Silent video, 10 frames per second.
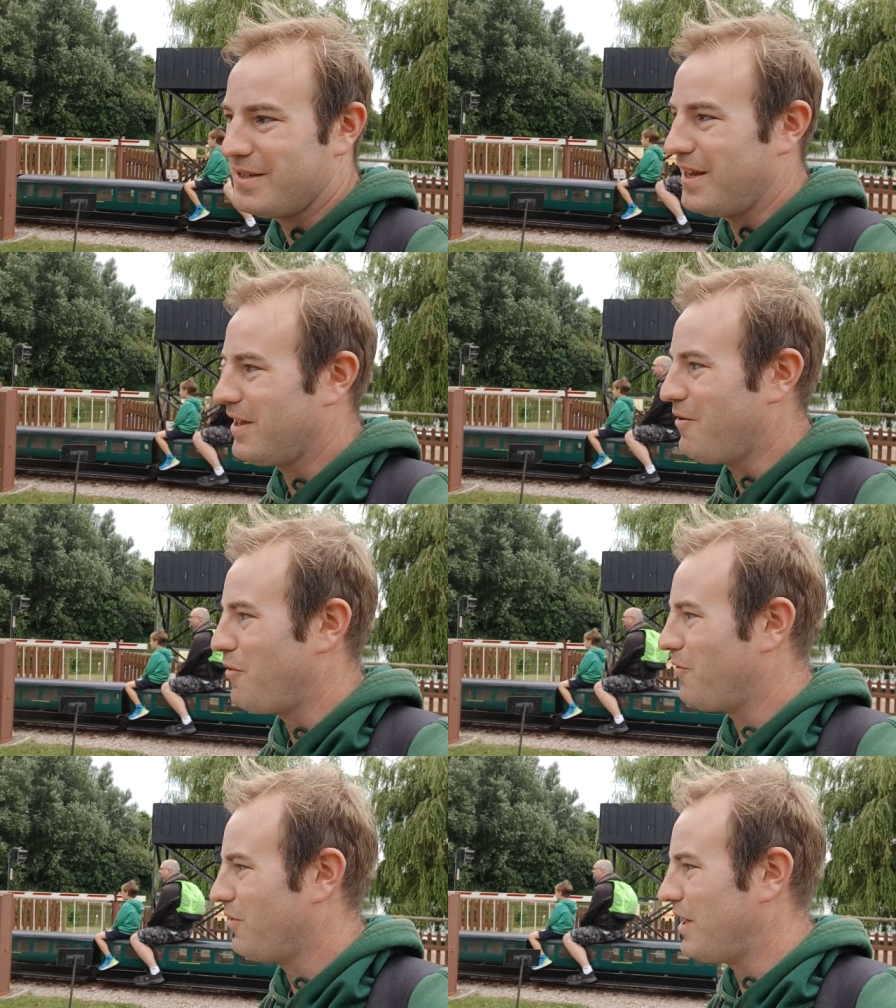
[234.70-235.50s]
they go
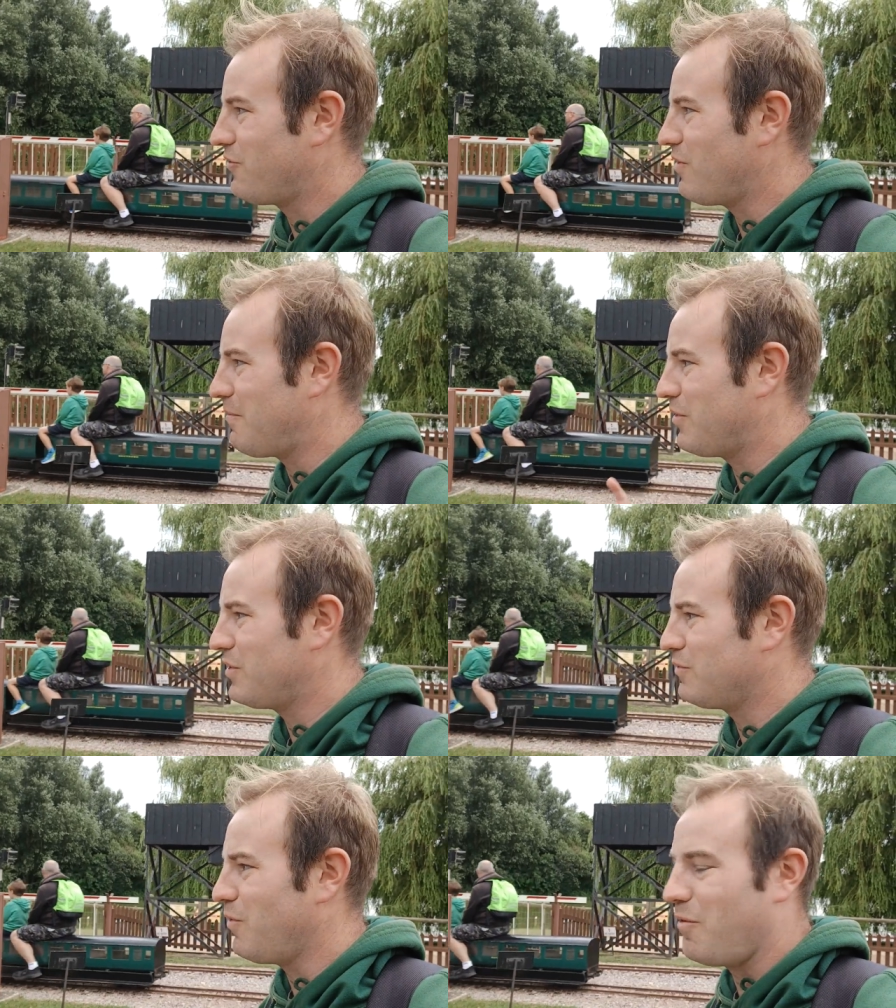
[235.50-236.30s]
off on their trip, which
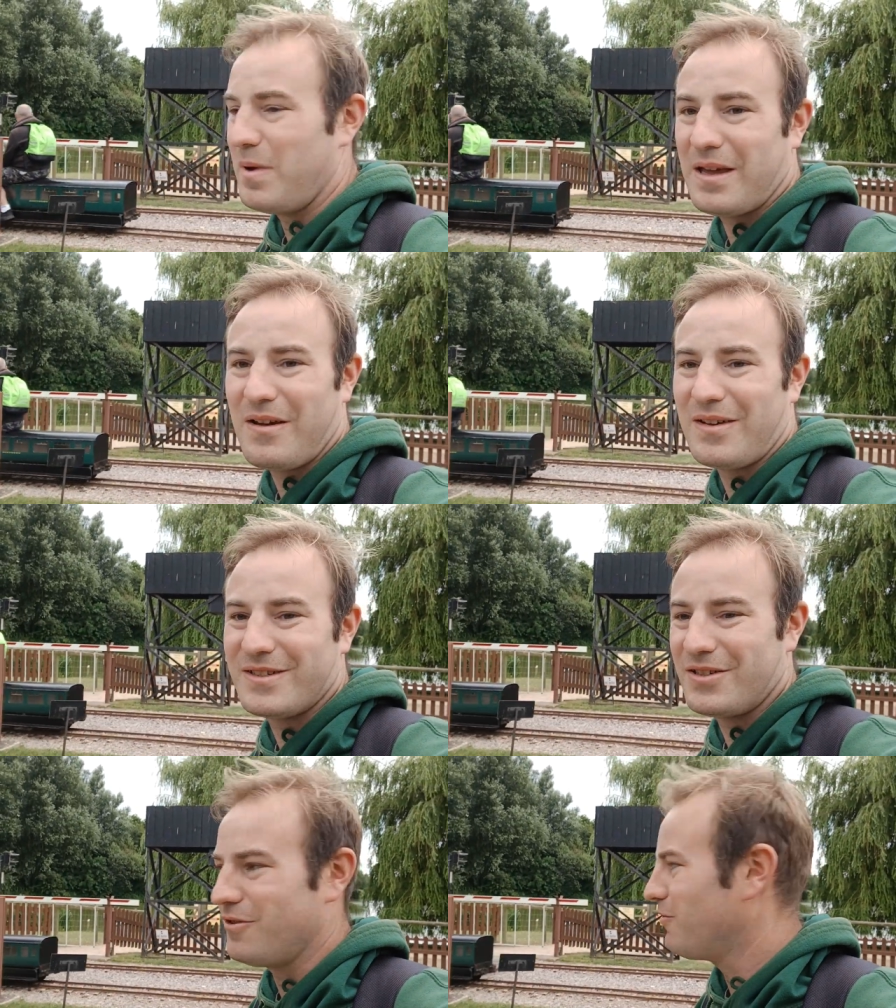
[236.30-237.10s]
is what we're going
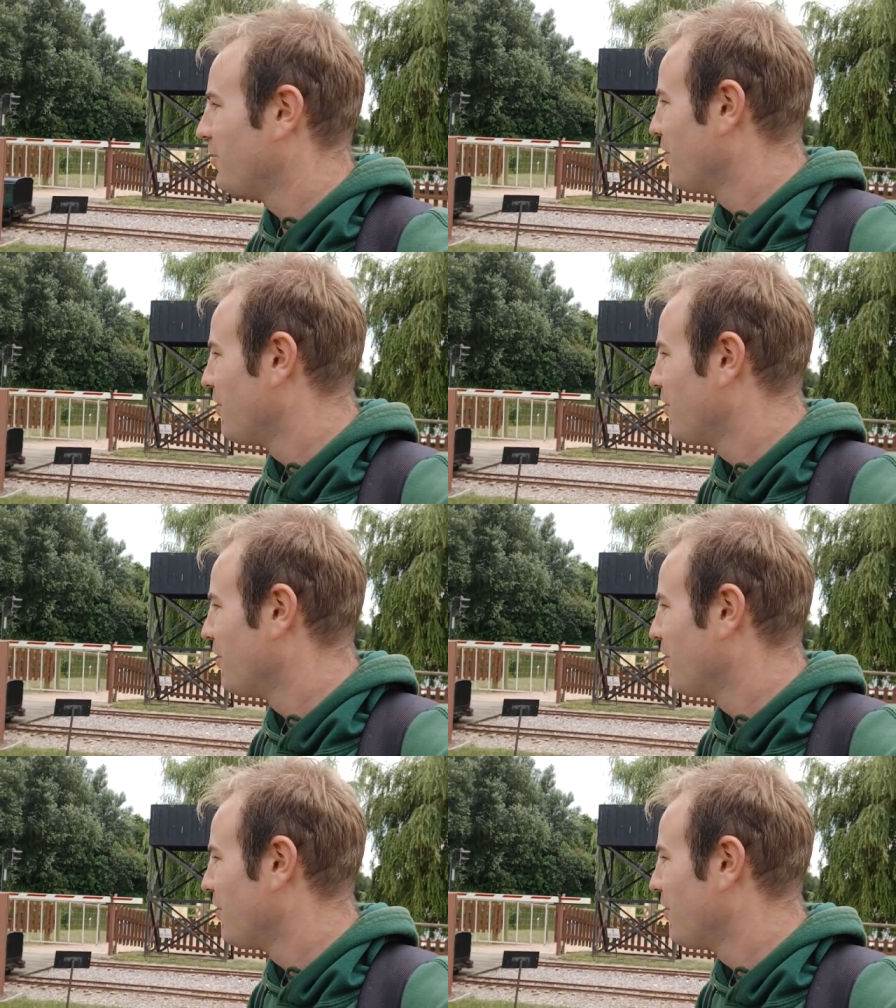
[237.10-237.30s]
to do